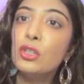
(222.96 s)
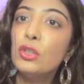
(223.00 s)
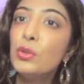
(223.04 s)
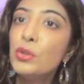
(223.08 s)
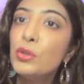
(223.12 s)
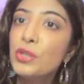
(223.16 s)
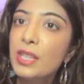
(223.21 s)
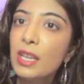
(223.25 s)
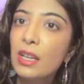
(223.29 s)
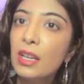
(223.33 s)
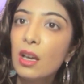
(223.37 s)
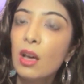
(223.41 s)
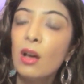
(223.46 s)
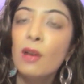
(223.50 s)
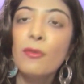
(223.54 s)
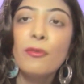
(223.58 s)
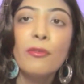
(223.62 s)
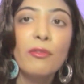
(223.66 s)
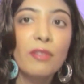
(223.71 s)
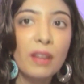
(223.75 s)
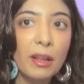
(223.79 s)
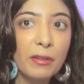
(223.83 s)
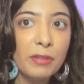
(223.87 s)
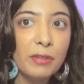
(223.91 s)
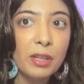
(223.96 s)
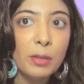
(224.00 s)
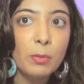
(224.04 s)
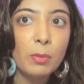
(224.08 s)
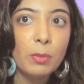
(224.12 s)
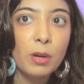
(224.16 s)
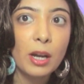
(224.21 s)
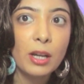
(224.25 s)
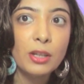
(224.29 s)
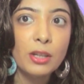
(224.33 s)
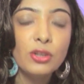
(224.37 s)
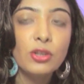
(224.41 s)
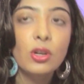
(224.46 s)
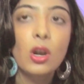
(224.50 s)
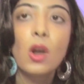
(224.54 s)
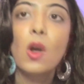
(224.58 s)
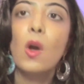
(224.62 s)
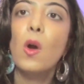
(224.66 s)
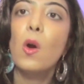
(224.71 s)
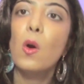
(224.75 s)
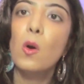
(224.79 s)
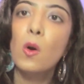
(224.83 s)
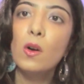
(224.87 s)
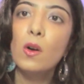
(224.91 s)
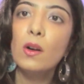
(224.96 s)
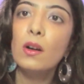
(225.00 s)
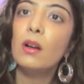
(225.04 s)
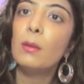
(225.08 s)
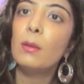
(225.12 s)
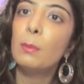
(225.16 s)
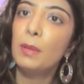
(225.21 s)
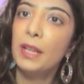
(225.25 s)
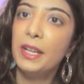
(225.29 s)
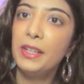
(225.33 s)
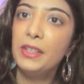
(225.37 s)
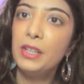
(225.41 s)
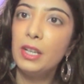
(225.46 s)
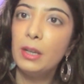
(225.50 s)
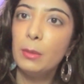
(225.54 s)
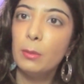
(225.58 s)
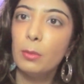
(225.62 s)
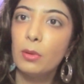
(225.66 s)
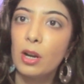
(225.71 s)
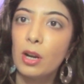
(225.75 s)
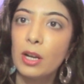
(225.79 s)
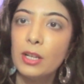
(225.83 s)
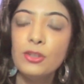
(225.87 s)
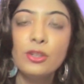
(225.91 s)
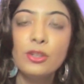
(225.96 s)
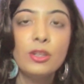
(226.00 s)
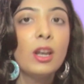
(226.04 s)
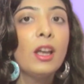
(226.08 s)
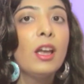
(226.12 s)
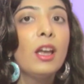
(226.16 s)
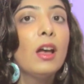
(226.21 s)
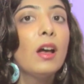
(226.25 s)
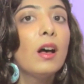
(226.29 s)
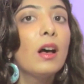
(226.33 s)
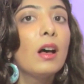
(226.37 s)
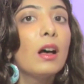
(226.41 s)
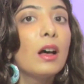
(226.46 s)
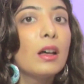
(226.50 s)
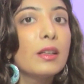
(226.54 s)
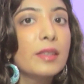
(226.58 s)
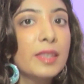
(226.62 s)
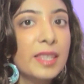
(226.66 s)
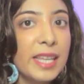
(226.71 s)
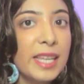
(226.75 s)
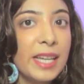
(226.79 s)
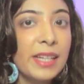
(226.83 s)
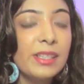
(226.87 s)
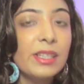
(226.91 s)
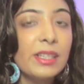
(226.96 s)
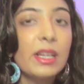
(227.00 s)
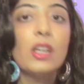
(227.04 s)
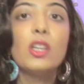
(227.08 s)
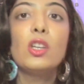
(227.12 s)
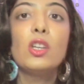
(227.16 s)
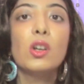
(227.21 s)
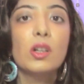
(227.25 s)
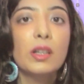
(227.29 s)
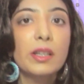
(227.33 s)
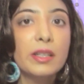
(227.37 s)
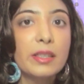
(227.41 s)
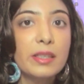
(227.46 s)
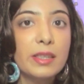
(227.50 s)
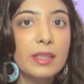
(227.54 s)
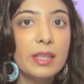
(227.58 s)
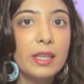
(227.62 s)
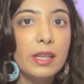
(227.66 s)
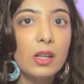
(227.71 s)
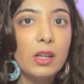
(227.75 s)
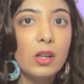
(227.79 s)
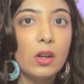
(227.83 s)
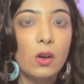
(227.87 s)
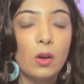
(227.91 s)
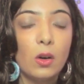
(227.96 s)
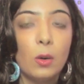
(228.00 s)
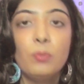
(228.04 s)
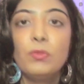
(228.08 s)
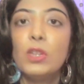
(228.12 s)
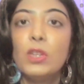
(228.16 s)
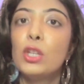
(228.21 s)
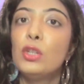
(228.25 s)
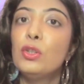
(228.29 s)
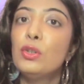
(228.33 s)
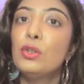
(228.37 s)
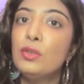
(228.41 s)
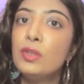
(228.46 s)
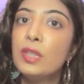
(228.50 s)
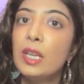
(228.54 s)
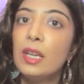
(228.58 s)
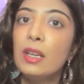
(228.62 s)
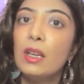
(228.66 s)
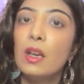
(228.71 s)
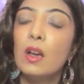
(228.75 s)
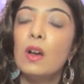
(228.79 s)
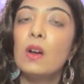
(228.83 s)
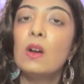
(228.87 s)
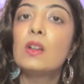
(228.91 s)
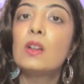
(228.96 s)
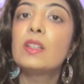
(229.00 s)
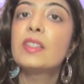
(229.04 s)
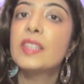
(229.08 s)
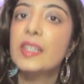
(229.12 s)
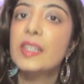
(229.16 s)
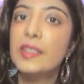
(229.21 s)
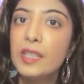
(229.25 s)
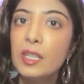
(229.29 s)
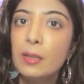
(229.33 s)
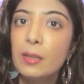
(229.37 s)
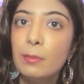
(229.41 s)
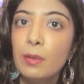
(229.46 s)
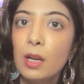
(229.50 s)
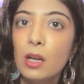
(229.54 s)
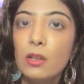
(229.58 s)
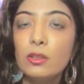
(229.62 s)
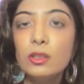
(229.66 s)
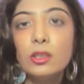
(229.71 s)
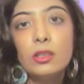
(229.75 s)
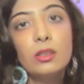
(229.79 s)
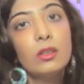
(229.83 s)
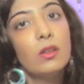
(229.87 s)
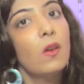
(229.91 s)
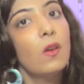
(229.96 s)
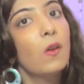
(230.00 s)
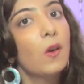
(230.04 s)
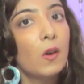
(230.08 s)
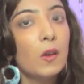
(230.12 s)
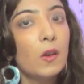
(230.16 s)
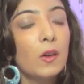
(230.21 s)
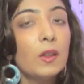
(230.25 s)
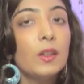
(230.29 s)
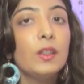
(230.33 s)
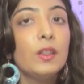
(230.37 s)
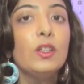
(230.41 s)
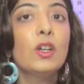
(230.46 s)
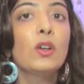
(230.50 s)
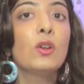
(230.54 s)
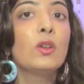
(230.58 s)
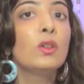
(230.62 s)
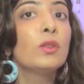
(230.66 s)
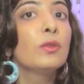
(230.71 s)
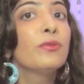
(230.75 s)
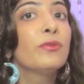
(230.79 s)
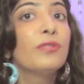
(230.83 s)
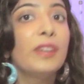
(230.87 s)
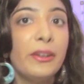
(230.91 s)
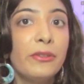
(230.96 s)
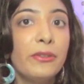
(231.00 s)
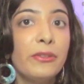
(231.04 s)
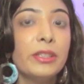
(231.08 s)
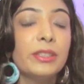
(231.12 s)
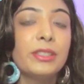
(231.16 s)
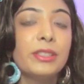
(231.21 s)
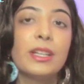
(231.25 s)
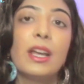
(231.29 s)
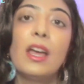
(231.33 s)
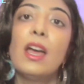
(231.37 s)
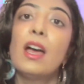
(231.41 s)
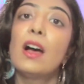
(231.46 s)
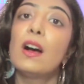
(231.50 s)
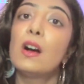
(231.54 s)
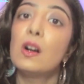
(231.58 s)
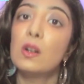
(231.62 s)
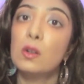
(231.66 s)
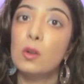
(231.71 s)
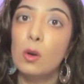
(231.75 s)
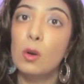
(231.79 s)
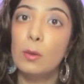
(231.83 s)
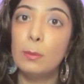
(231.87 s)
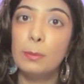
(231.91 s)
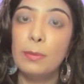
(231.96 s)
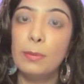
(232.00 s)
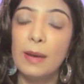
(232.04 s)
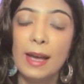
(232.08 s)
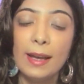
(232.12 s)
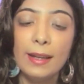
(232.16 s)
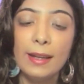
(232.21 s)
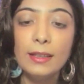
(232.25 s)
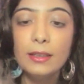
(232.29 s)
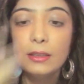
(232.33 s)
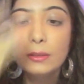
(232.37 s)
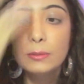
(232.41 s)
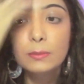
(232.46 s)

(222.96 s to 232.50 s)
Using a fluffy brush or a blending brush, set your concealer using a setting powder or your favorite compact,